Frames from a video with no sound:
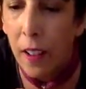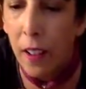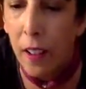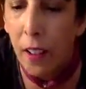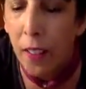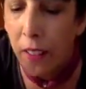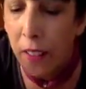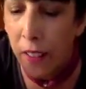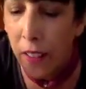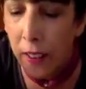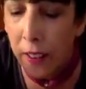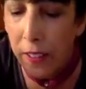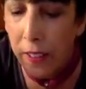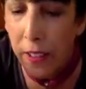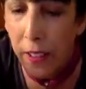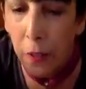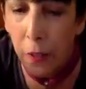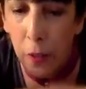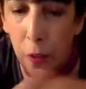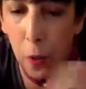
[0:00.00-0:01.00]

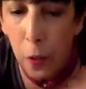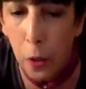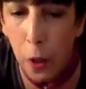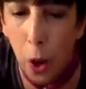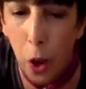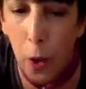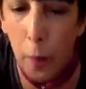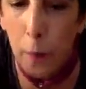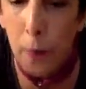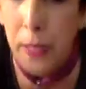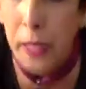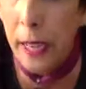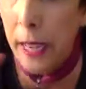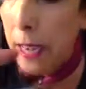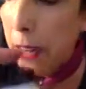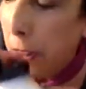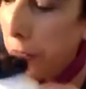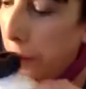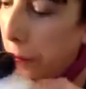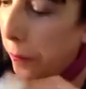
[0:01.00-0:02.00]
very few carbs
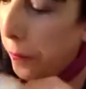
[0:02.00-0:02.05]
here.